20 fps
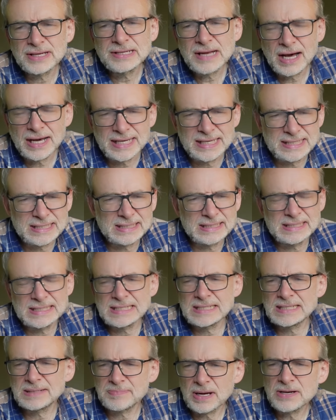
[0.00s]
the night.
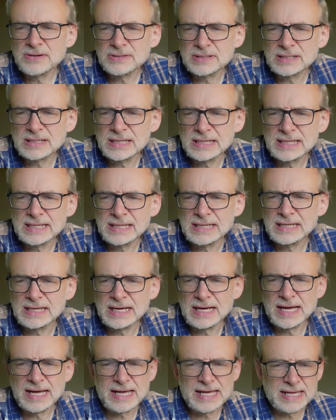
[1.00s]
It's supposedly
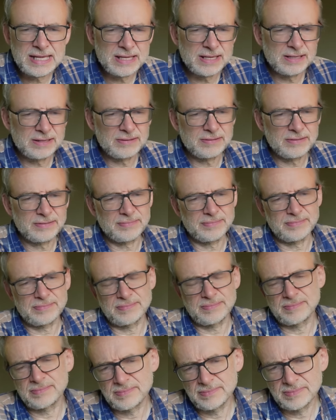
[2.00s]
a
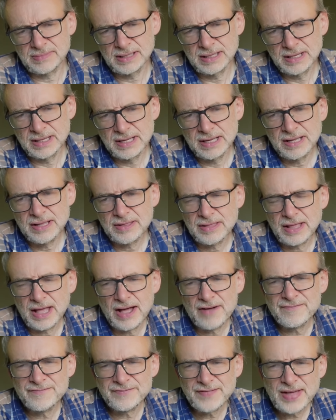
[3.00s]

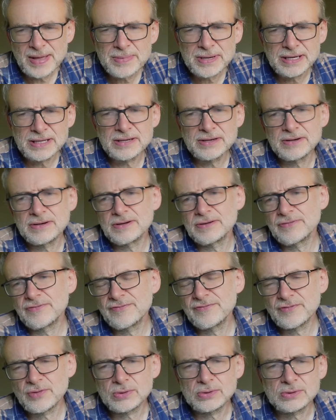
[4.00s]
feminine
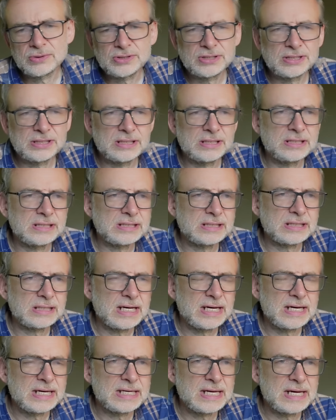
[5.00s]
force, and
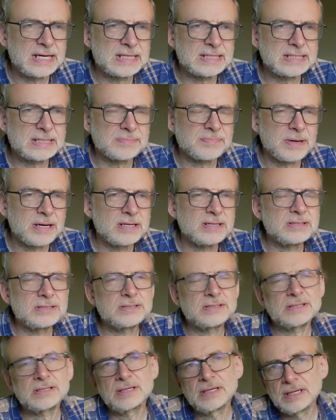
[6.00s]
I
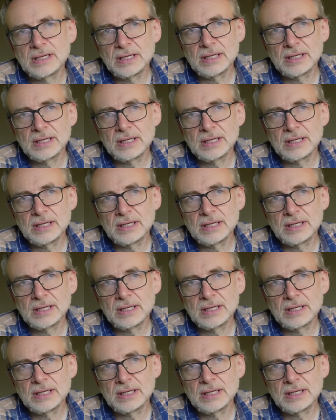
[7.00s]
suppose